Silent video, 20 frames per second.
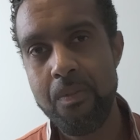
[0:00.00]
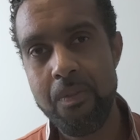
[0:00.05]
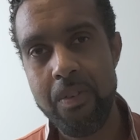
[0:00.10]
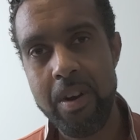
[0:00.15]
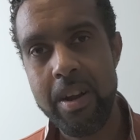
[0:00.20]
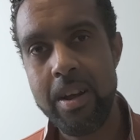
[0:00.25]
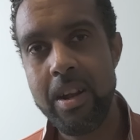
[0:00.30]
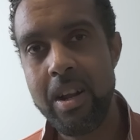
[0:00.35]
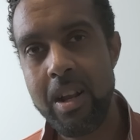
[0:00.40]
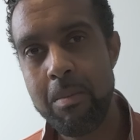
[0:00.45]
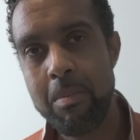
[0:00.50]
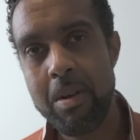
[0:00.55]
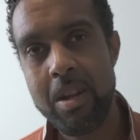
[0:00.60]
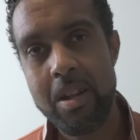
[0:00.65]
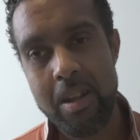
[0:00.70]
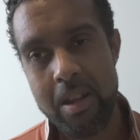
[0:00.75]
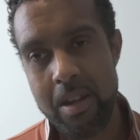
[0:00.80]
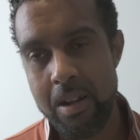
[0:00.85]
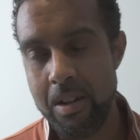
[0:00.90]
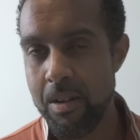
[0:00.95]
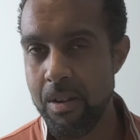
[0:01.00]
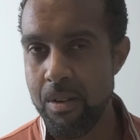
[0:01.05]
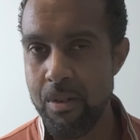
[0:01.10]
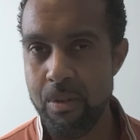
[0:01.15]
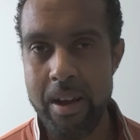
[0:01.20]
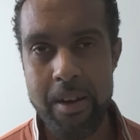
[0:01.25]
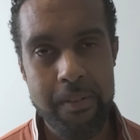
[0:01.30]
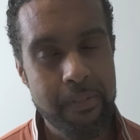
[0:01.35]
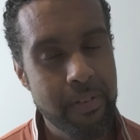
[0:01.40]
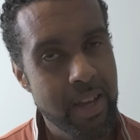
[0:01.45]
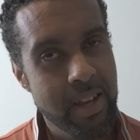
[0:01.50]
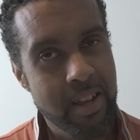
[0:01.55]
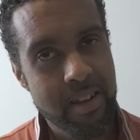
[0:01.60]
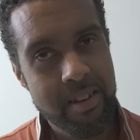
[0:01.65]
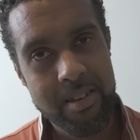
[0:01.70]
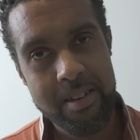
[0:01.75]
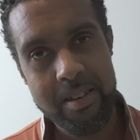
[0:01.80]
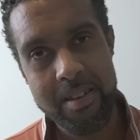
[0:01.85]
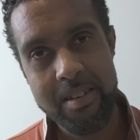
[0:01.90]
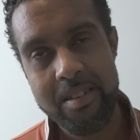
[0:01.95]
very limited. The traffic
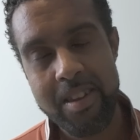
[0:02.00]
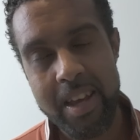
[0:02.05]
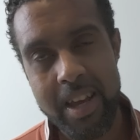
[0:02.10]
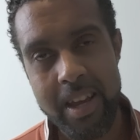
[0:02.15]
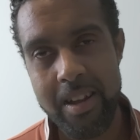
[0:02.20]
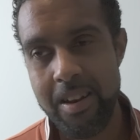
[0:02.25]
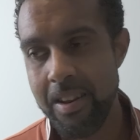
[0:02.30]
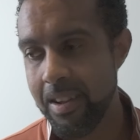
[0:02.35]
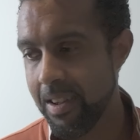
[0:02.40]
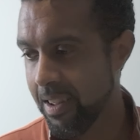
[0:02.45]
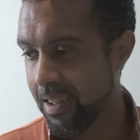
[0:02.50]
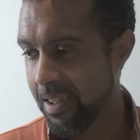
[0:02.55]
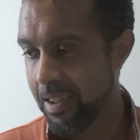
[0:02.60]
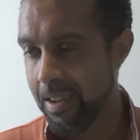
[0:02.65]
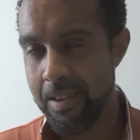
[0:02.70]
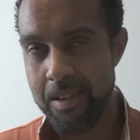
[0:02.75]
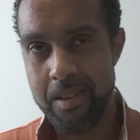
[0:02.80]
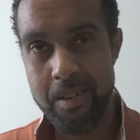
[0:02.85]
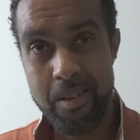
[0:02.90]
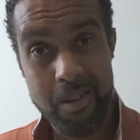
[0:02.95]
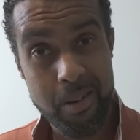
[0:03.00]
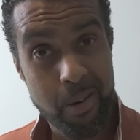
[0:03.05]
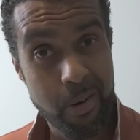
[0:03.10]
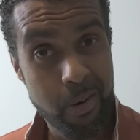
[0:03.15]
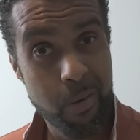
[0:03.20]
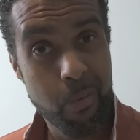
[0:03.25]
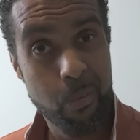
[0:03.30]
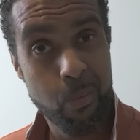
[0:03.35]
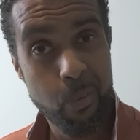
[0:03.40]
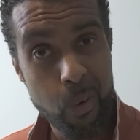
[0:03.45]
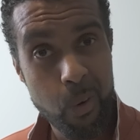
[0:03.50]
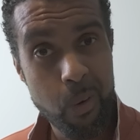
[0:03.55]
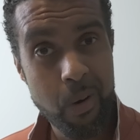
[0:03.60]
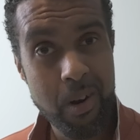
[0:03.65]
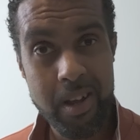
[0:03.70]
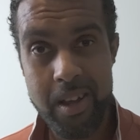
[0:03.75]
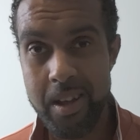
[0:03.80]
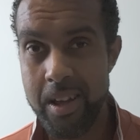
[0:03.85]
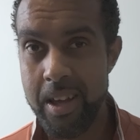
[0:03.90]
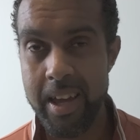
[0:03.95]
is insane. You can't
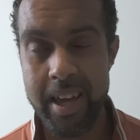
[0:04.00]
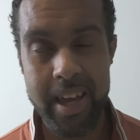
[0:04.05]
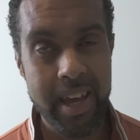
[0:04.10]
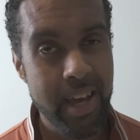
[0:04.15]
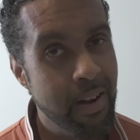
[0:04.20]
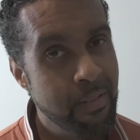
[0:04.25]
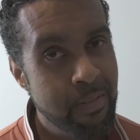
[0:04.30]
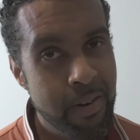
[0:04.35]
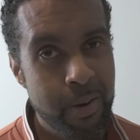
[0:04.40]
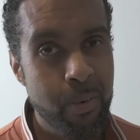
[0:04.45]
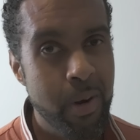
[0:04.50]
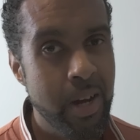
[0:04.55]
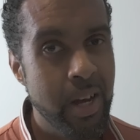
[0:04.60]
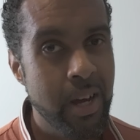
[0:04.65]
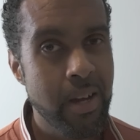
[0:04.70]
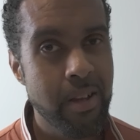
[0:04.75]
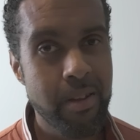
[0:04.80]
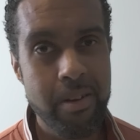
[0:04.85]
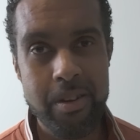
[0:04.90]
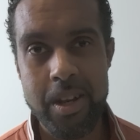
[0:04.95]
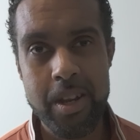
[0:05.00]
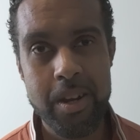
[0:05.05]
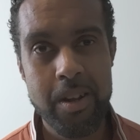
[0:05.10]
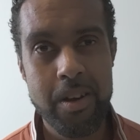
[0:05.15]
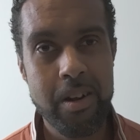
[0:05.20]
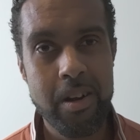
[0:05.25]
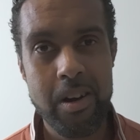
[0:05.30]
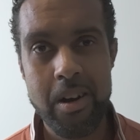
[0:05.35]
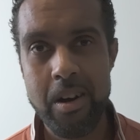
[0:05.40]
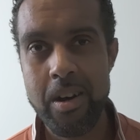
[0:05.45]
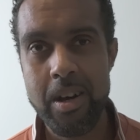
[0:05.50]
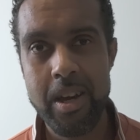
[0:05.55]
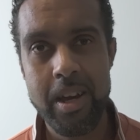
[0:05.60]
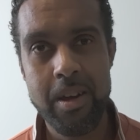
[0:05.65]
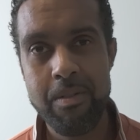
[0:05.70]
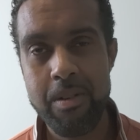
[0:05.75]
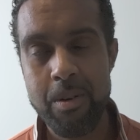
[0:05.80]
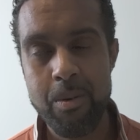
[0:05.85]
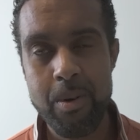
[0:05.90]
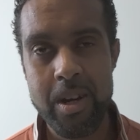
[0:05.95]
walk everywhere. You need a car
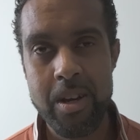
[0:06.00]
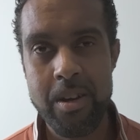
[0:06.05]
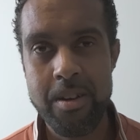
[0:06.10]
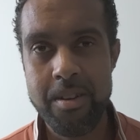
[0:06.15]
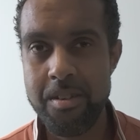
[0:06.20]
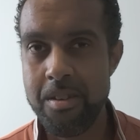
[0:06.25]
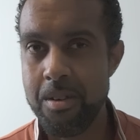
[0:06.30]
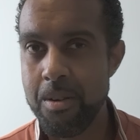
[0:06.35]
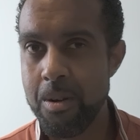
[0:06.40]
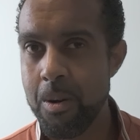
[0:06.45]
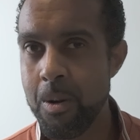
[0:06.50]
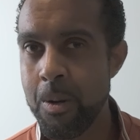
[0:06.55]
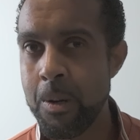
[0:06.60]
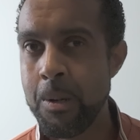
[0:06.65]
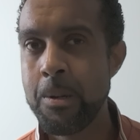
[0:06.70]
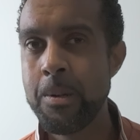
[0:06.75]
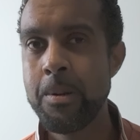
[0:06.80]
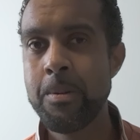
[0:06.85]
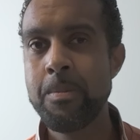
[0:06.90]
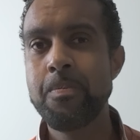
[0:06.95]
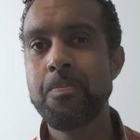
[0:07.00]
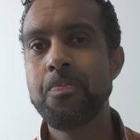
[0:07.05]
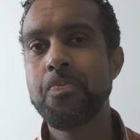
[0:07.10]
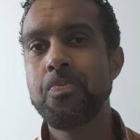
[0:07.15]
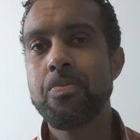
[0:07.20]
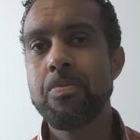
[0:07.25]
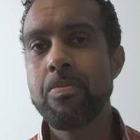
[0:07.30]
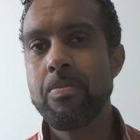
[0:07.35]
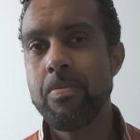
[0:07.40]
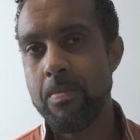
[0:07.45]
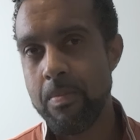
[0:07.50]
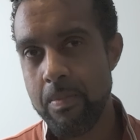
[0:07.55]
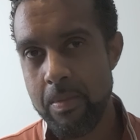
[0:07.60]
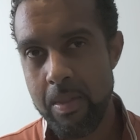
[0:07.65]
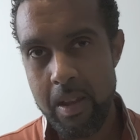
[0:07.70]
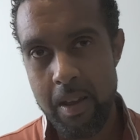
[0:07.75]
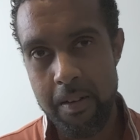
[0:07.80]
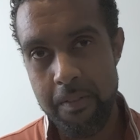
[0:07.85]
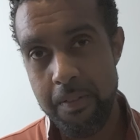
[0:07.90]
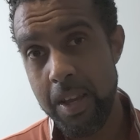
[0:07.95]
everywhere. So
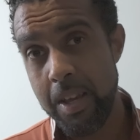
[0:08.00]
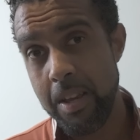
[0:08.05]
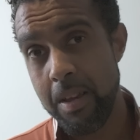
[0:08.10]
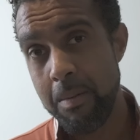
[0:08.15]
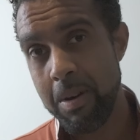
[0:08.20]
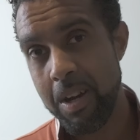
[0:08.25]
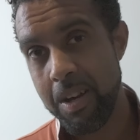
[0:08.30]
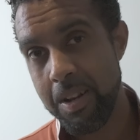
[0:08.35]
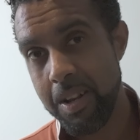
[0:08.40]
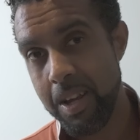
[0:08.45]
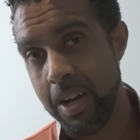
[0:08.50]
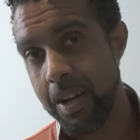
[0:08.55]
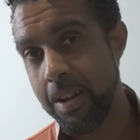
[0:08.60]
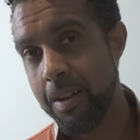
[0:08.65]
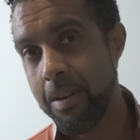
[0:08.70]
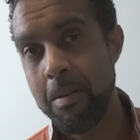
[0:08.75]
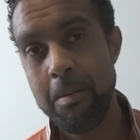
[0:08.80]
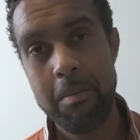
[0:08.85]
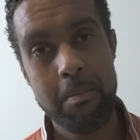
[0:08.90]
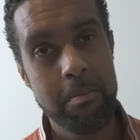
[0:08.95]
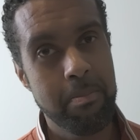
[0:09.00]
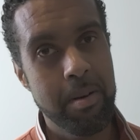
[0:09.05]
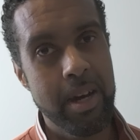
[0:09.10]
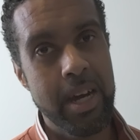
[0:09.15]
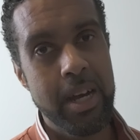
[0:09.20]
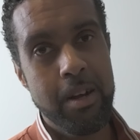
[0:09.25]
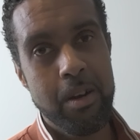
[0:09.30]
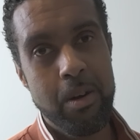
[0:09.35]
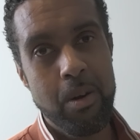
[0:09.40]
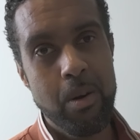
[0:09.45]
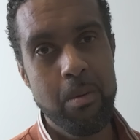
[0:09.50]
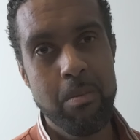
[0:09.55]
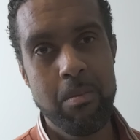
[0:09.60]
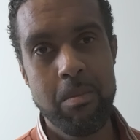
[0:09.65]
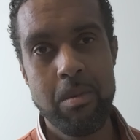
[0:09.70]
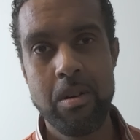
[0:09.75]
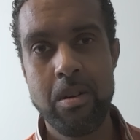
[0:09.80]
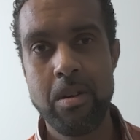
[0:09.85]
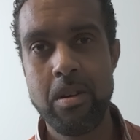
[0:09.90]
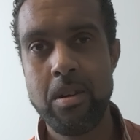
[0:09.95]
think about that. Back home,